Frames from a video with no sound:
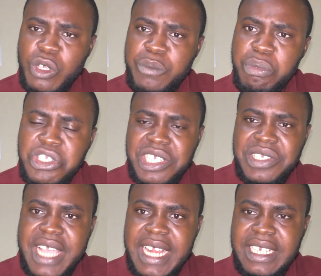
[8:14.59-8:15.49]
pushed
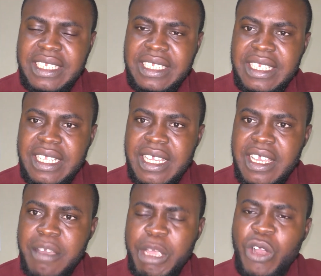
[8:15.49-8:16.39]
aside,
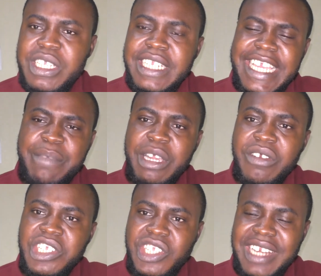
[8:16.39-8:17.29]
because the
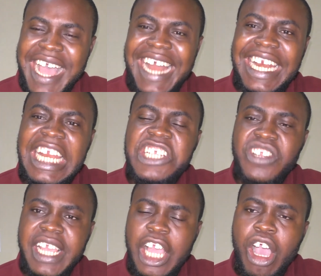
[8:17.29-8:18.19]
immigration
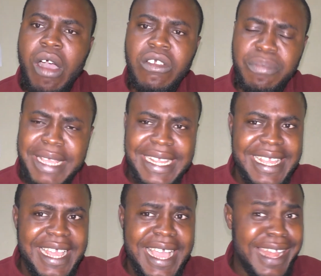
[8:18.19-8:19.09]
allegedly called me
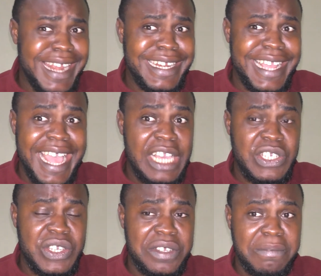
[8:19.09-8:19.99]
and I didn't
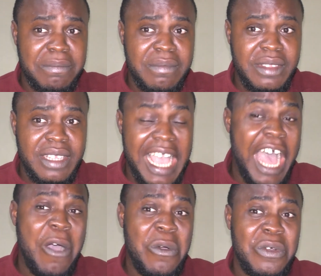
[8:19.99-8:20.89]
answer.
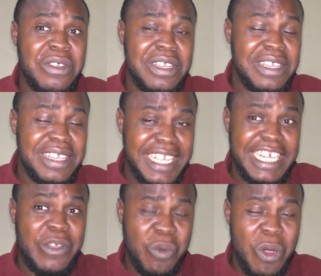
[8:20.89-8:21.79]
How in
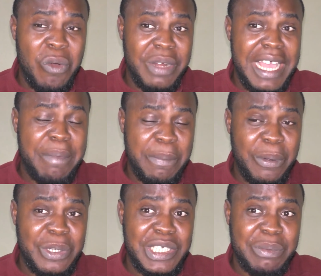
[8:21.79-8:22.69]
the world would that be
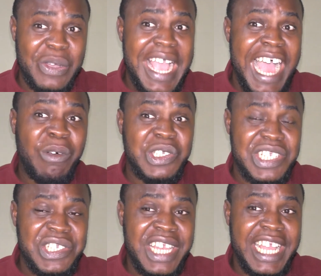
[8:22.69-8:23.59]
possible? I was
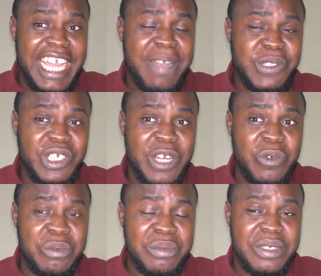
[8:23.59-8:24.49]
inside the capturing
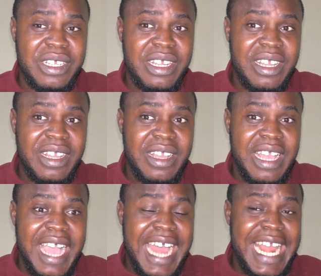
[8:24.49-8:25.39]
room
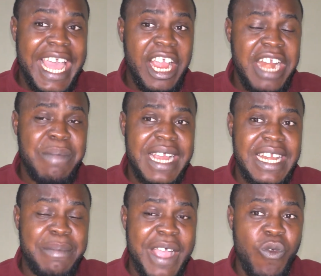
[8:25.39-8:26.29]
and I heard my
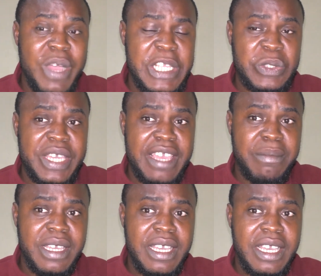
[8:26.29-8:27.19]
name. I went to
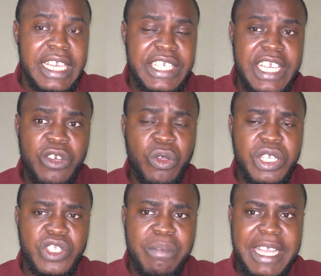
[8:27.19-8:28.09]
him. He said, no,
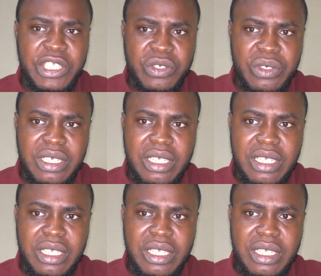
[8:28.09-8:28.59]
it's not my turn.